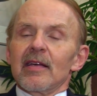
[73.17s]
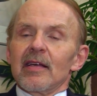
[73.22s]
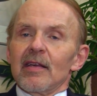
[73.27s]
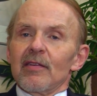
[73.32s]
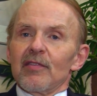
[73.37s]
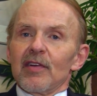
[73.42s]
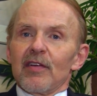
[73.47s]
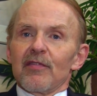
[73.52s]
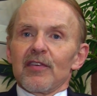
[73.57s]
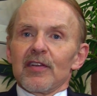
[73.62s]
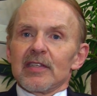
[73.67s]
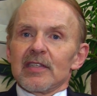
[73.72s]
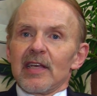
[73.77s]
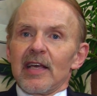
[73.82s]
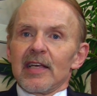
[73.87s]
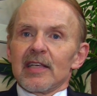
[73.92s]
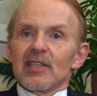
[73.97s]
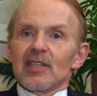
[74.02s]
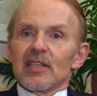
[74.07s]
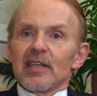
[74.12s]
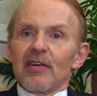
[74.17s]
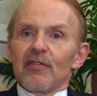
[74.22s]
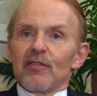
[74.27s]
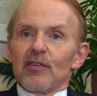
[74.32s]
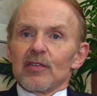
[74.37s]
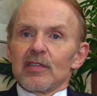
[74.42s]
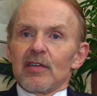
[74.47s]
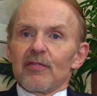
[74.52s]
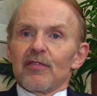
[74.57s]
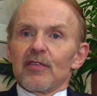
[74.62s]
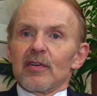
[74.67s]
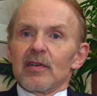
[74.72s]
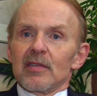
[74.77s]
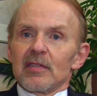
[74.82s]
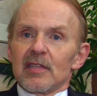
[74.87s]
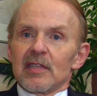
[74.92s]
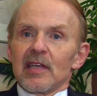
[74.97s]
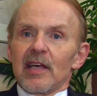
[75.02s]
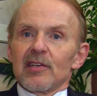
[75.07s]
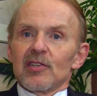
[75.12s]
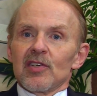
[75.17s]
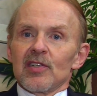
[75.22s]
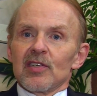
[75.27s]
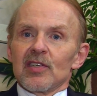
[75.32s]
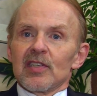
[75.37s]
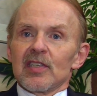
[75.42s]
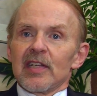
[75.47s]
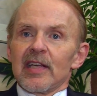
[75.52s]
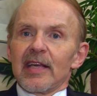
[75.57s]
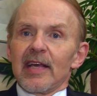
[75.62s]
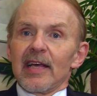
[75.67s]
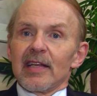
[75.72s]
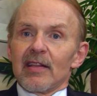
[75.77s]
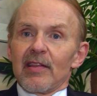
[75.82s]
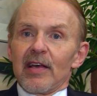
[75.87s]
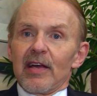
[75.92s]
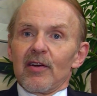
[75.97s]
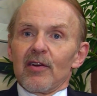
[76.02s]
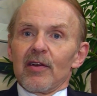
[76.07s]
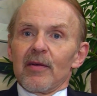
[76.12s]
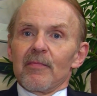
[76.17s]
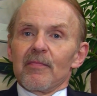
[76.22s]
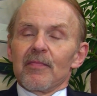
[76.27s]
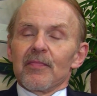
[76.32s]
even if it takes several different sessions to get there,